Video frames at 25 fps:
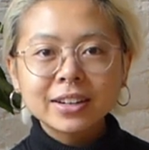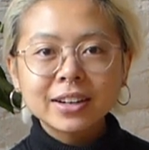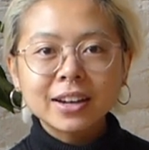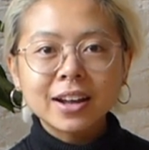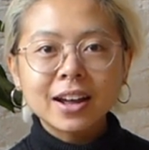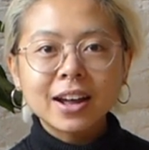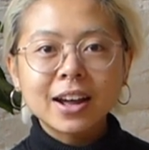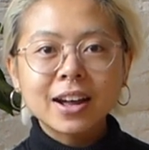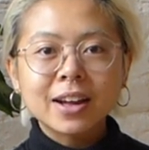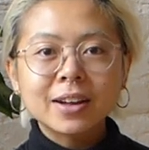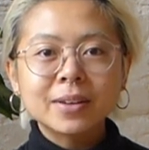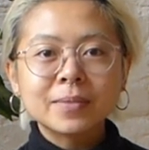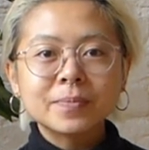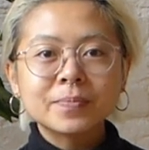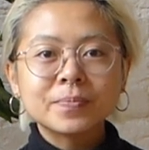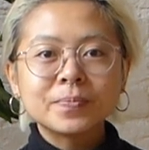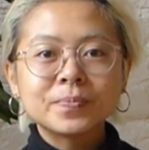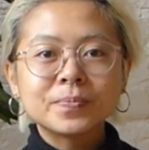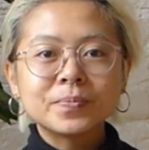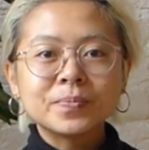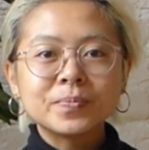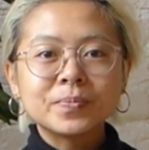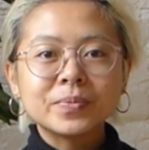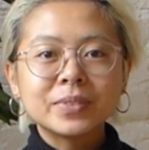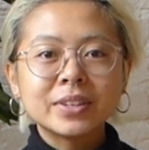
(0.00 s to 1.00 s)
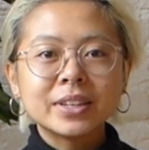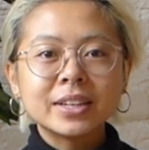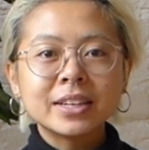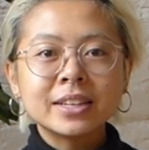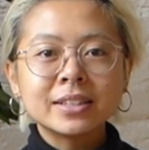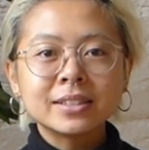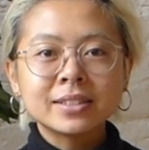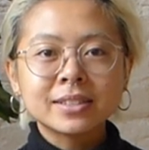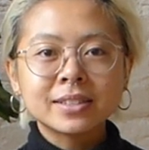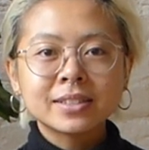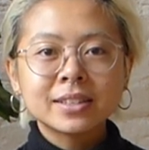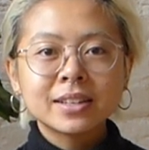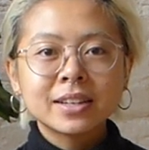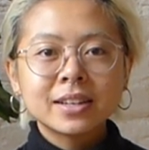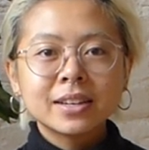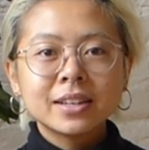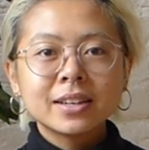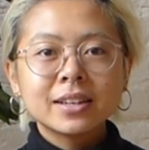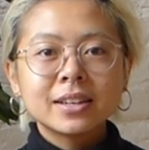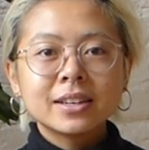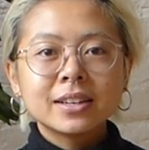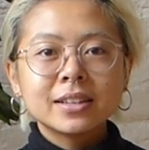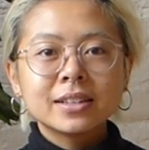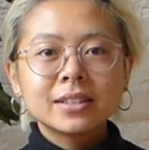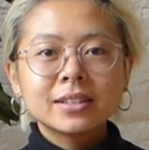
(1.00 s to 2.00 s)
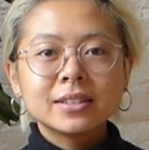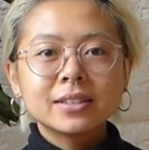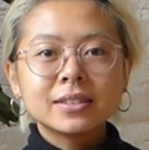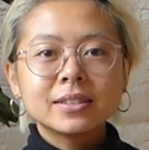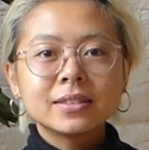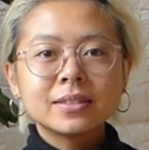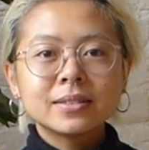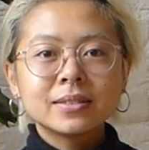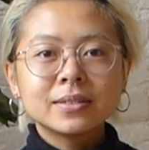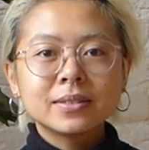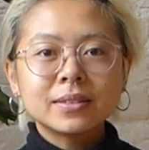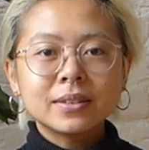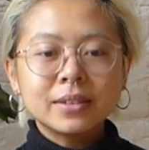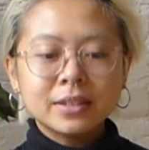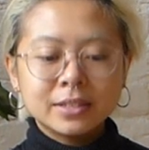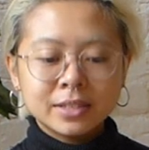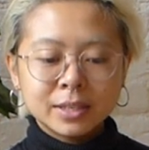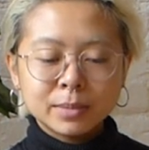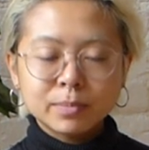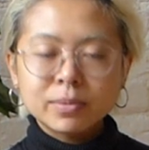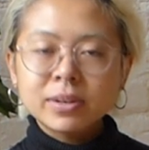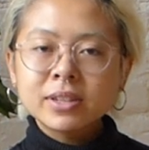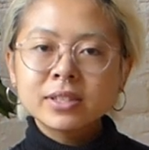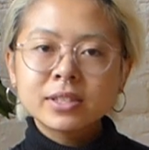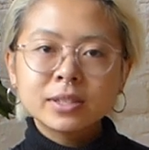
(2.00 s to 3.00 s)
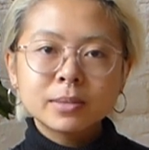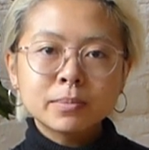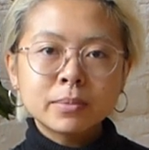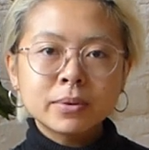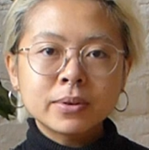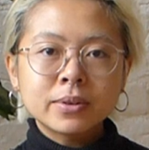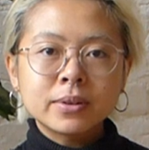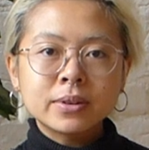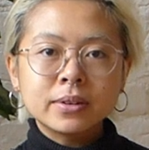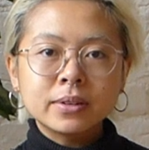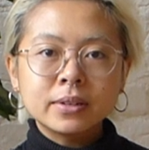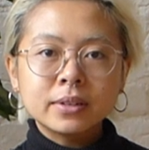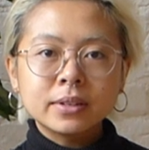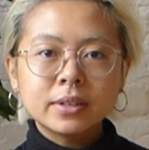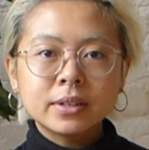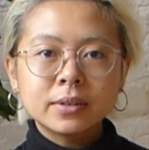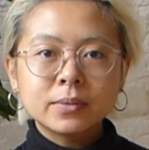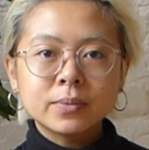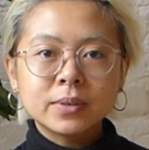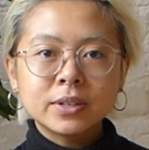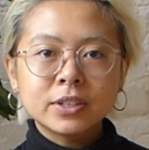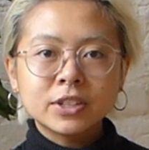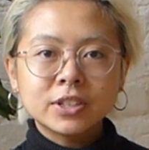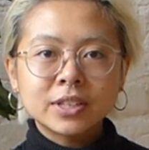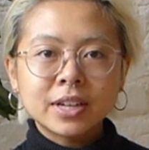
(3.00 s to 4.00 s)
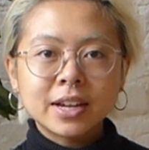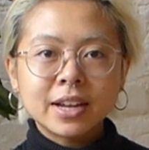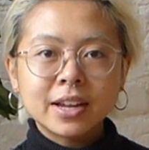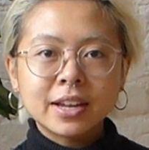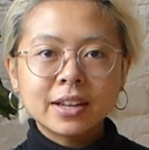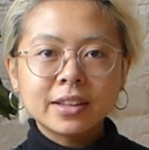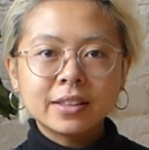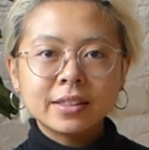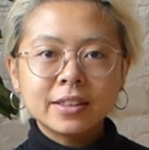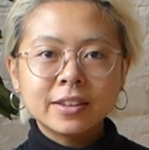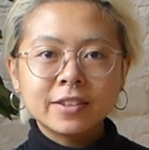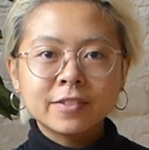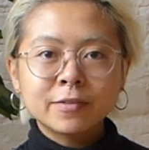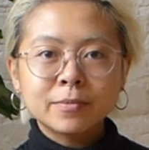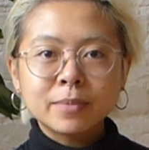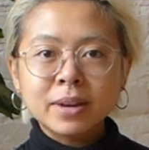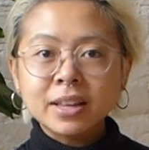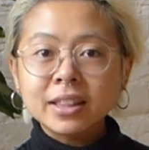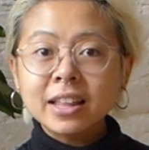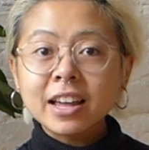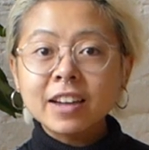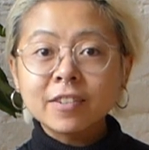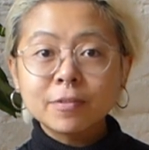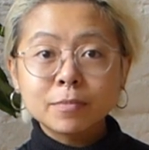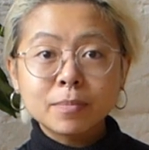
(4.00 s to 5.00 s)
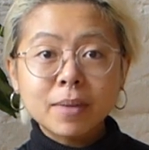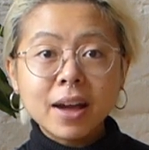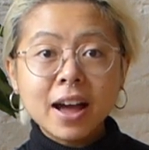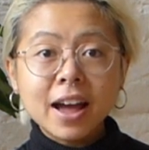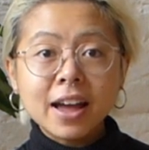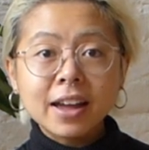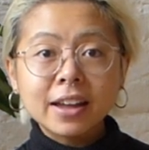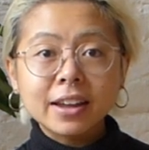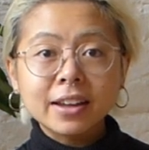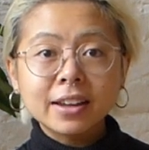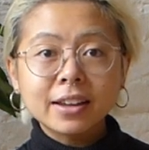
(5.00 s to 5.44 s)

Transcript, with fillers: Um, it's it's a principle in which I live my life by,